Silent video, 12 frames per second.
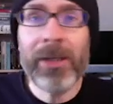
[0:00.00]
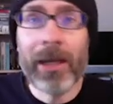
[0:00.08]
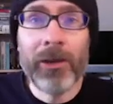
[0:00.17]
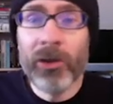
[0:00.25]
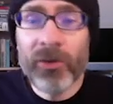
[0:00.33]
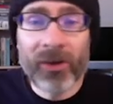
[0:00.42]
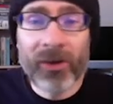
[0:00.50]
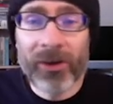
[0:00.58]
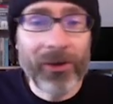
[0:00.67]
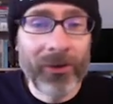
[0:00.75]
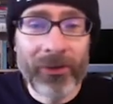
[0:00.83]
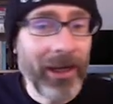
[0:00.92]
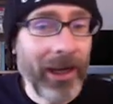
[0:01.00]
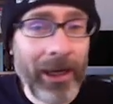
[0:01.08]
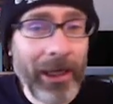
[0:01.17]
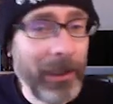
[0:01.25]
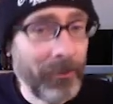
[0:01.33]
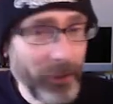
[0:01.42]
a news article that
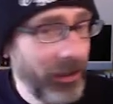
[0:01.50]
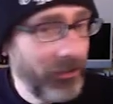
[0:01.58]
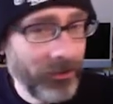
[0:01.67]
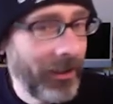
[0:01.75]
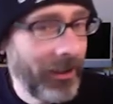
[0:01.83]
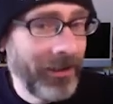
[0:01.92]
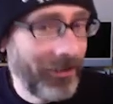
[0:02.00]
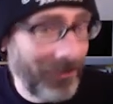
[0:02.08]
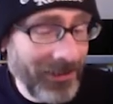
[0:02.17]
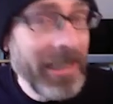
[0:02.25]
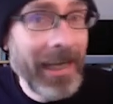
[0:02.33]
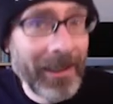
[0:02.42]
I am pretty sure I didn't see